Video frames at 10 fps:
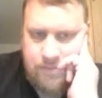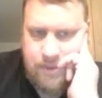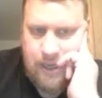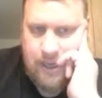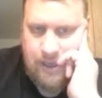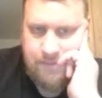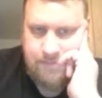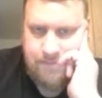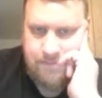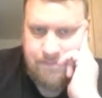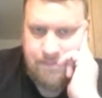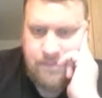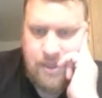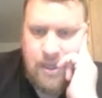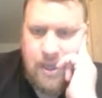Okay?
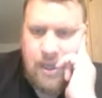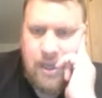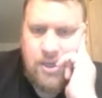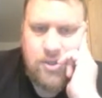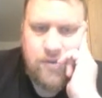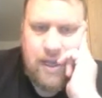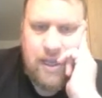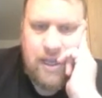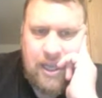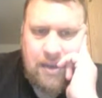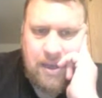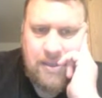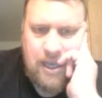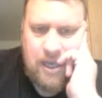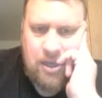So if that
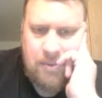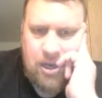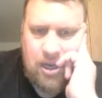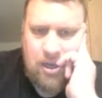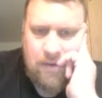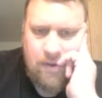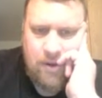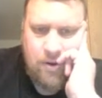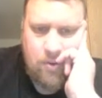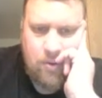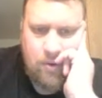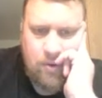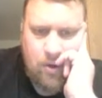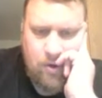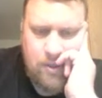means element of,
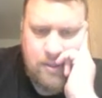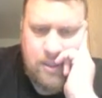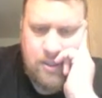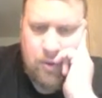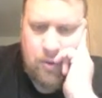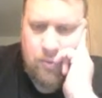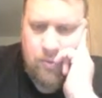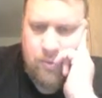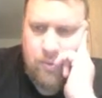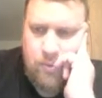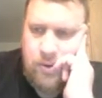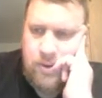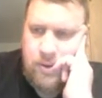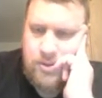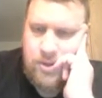notice this one
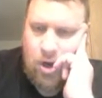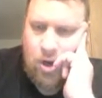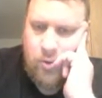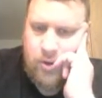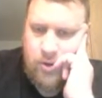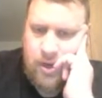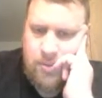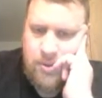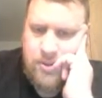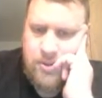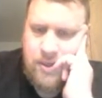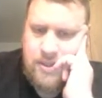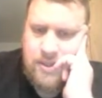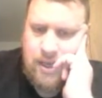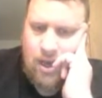that was all real numbers. So this
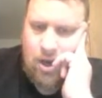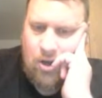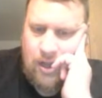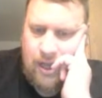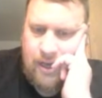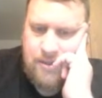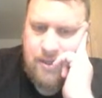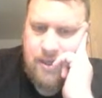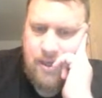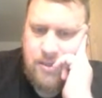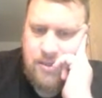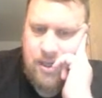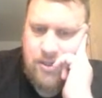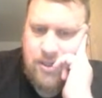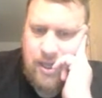is all x
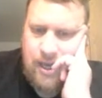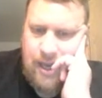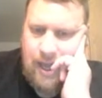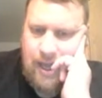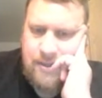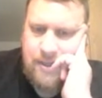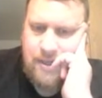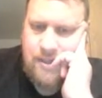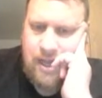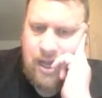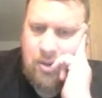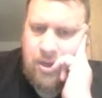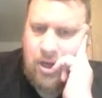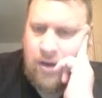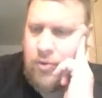such that x is an
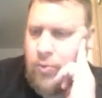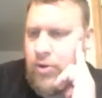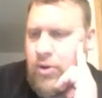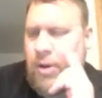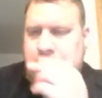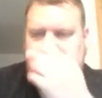element of the real numbers.